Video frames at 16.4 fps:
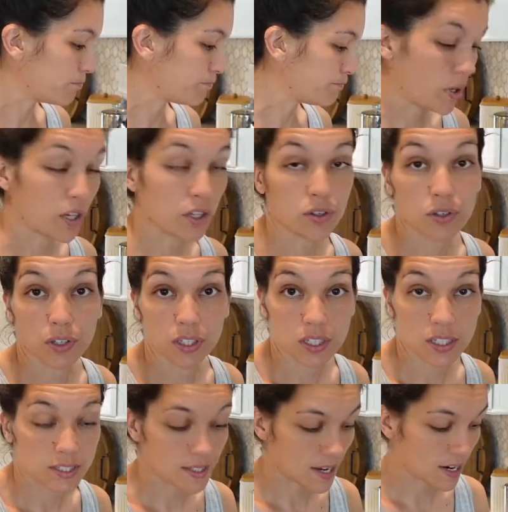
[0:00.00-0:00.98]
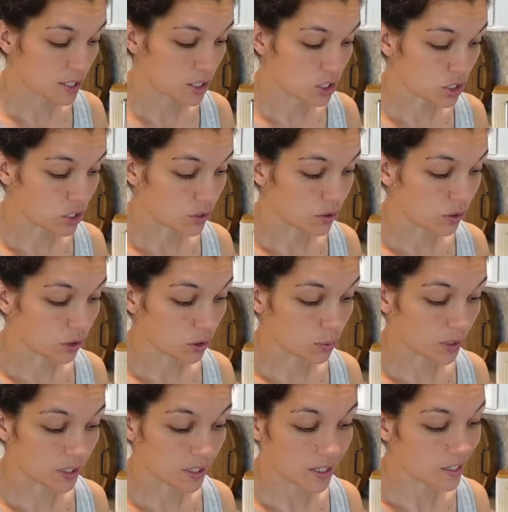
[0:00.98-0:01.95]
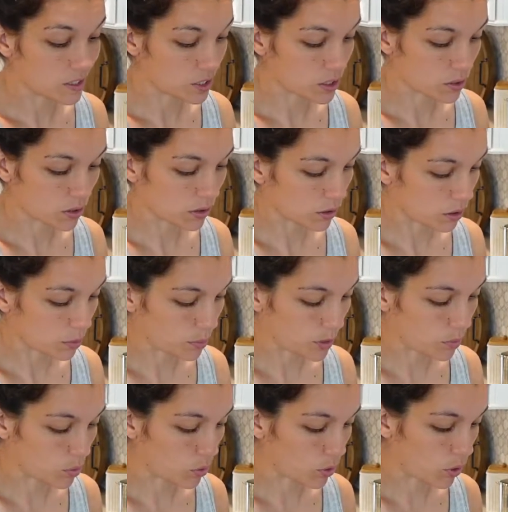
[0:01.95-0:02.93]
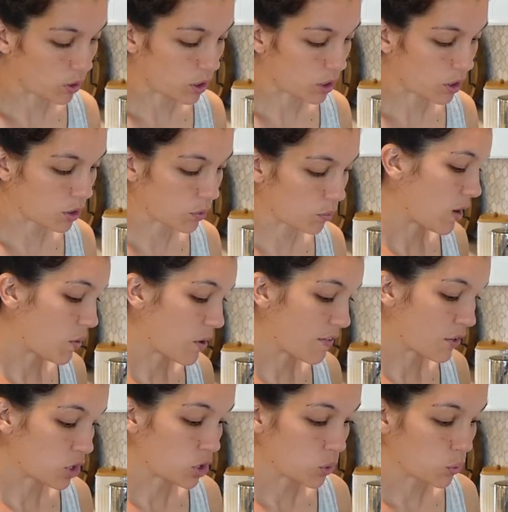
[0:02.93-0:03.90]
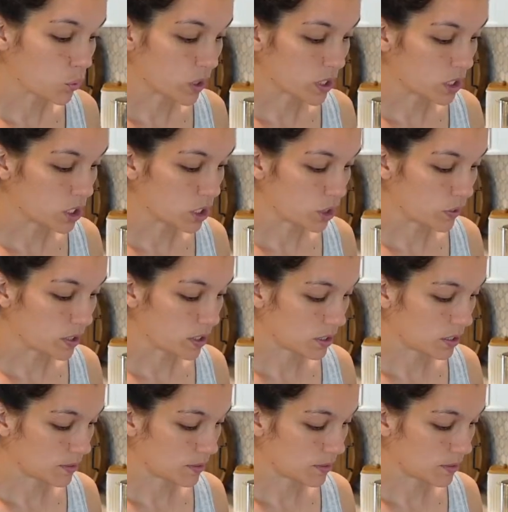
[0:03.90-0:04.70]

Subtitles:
but you could decide to do a little bit less or a little bit more, however you want to do it.